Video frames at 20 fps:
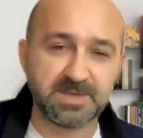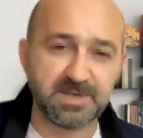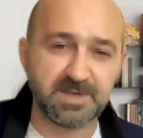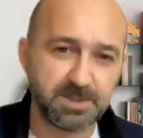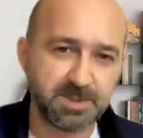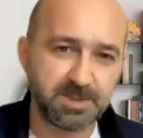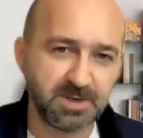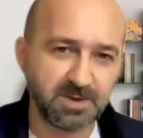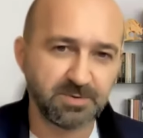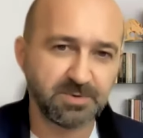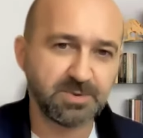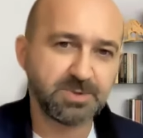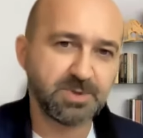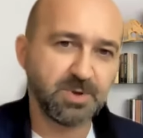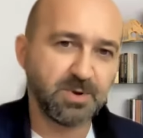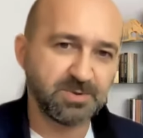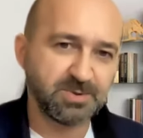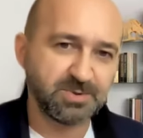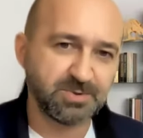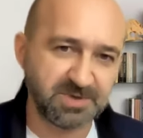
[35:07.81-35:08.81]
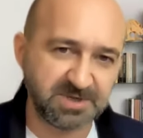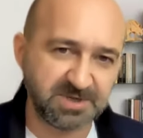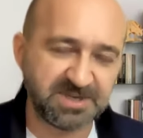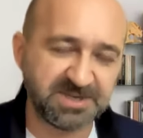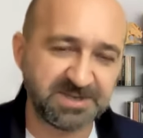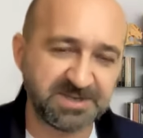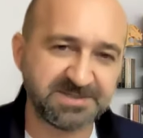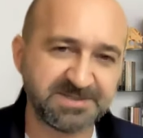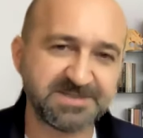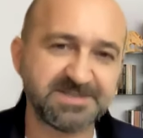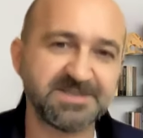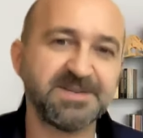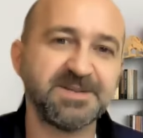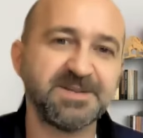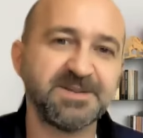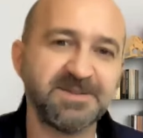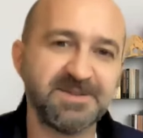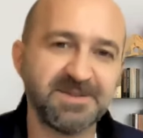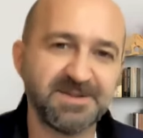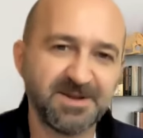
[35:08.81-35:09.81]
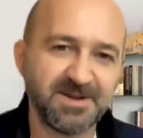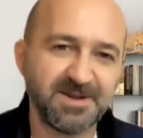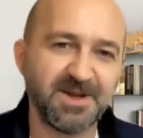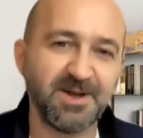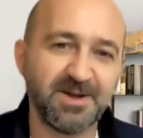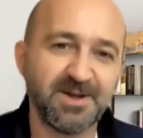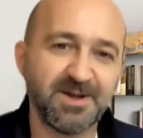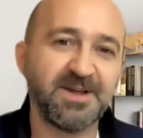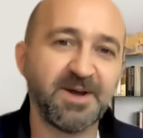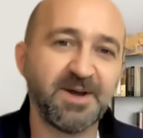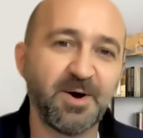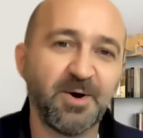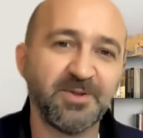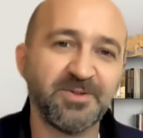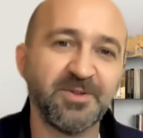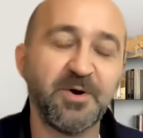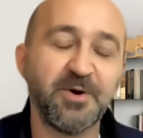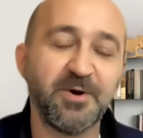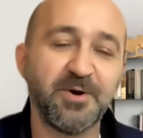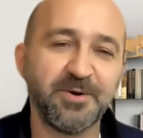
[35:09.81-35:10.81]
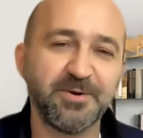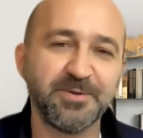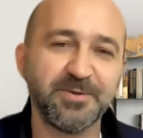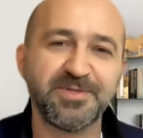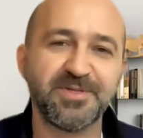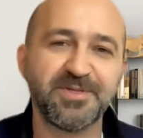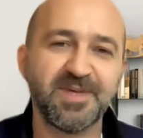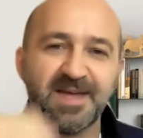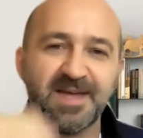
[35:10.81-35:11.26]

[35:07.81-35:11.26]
then she could talk to kings on Earth